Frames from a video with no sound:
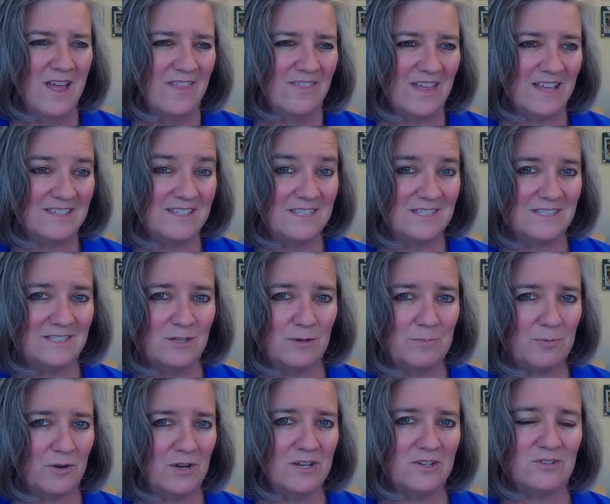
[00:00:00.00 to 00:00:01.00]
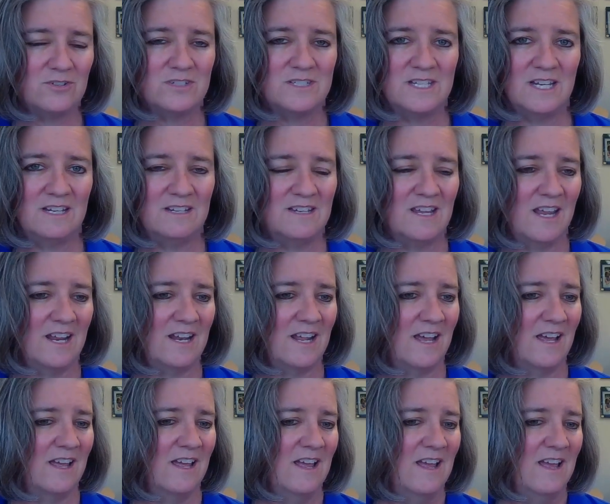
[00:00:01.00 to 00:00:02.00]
that's super interesting data.